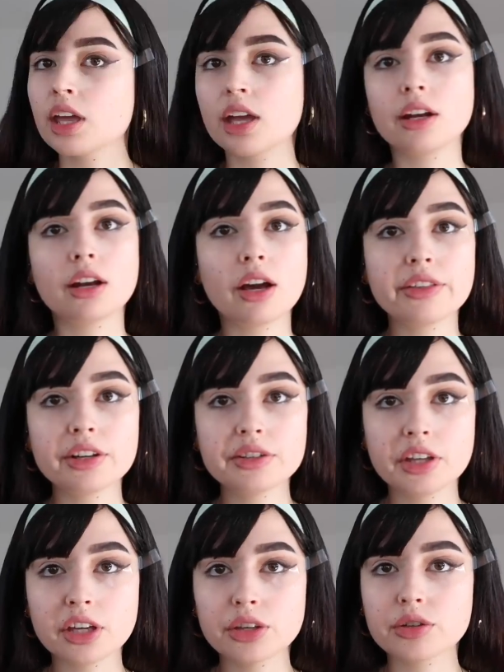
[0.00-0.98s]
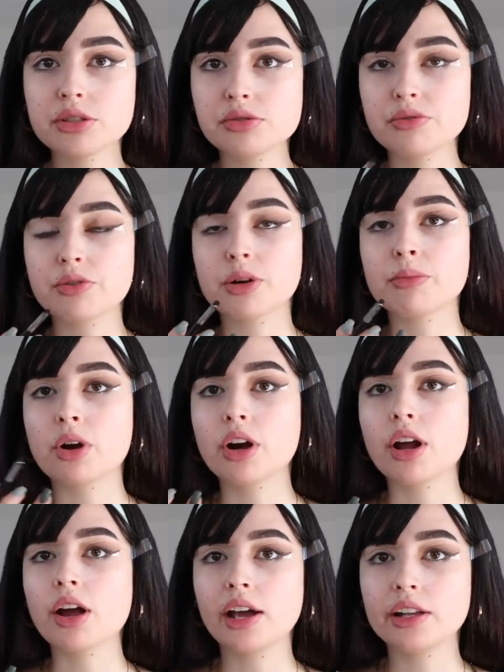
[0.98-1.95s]
And other thing you can do for a
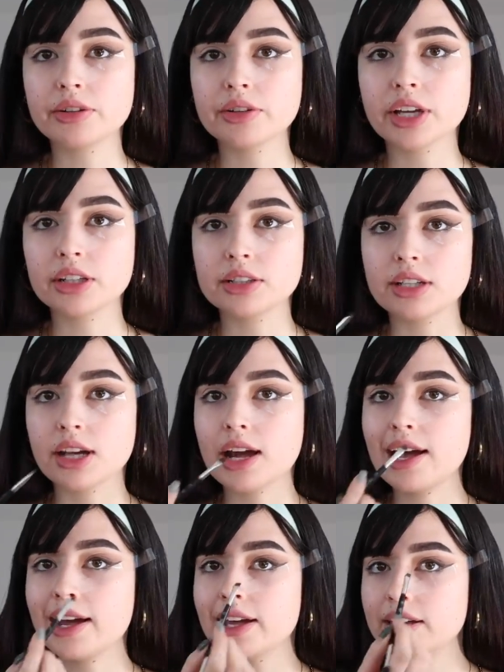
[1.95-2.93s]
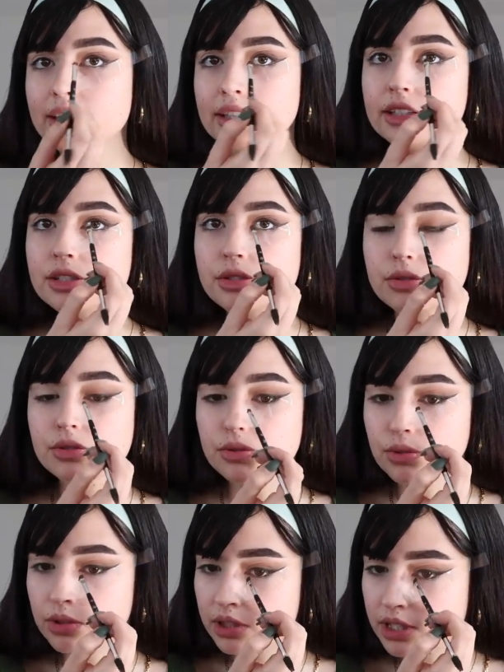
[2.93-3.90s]
more elongated eye is to
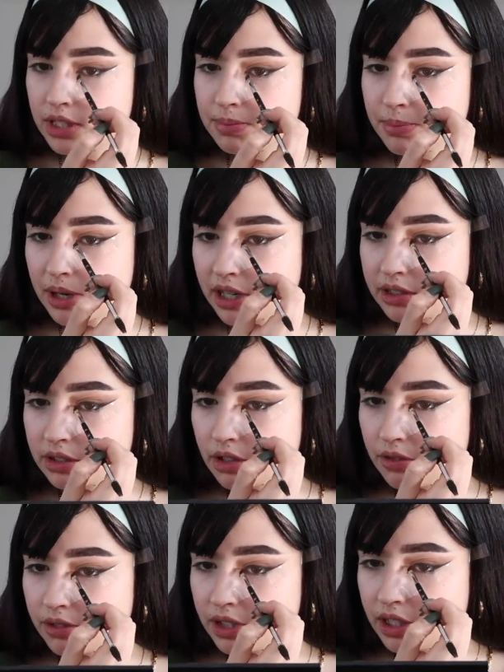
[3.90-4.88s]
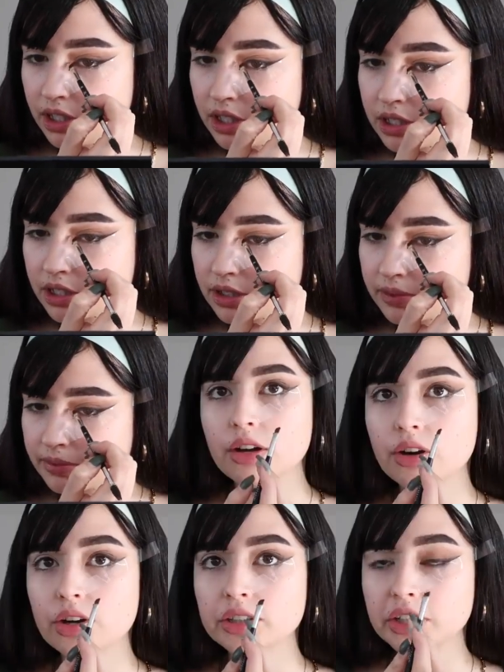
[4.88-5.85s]
do this part of the inner
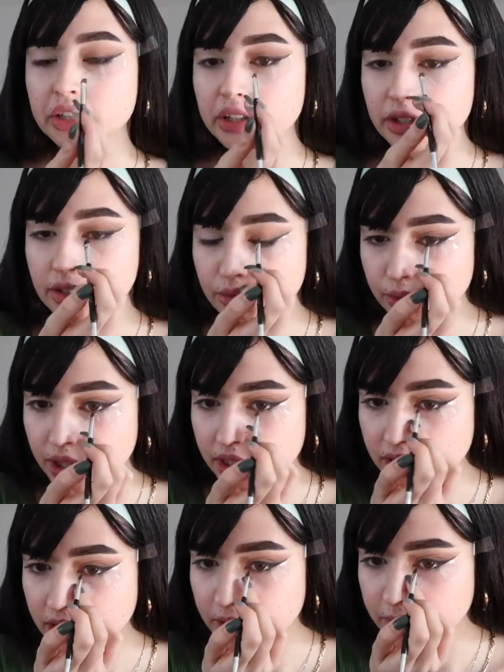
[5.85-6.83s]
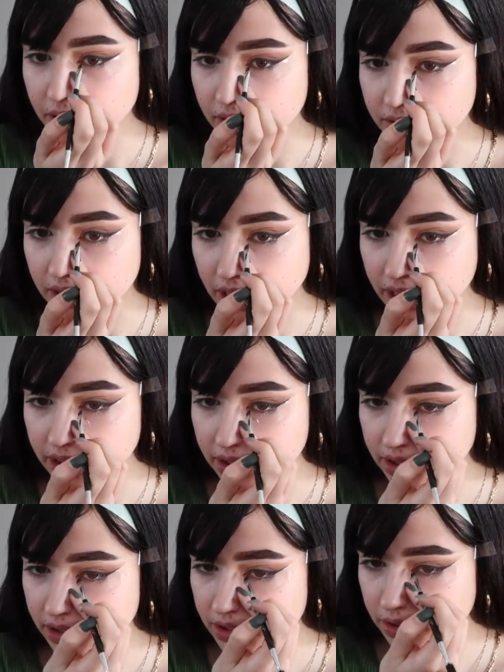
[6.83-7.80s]
corner with a little bit of
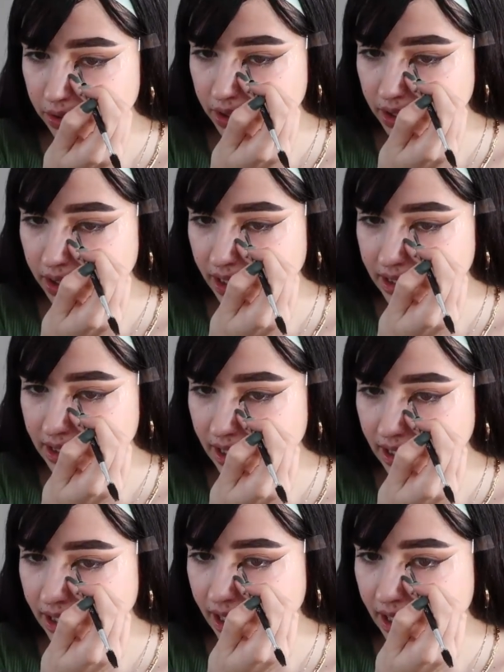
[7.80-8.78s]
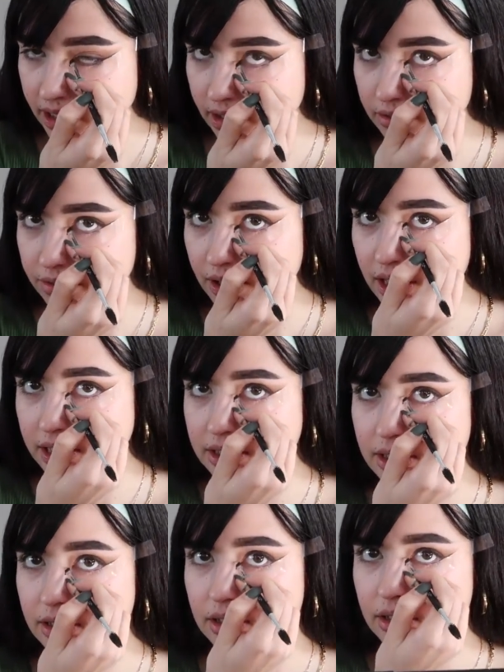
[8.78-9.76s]
liner, so you can get that cat
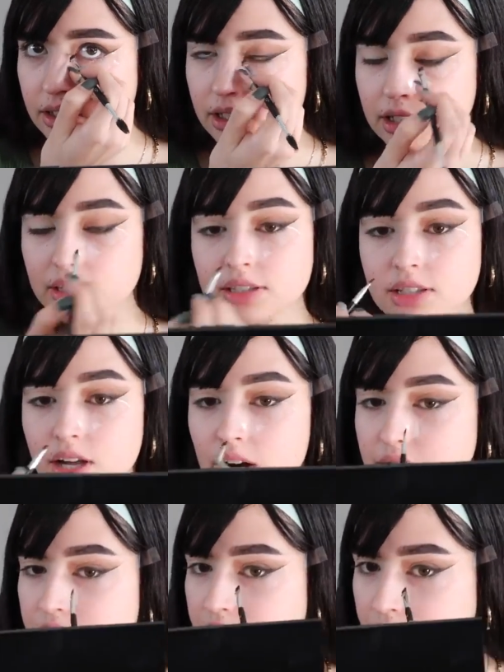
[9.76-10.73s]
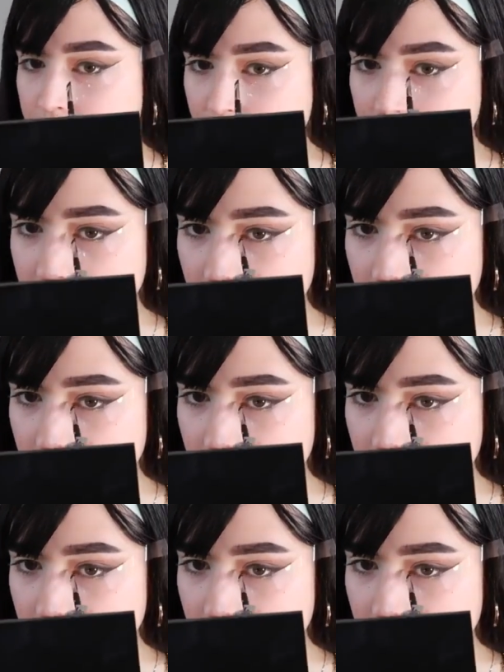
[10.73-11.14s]
effect. It's hard to do on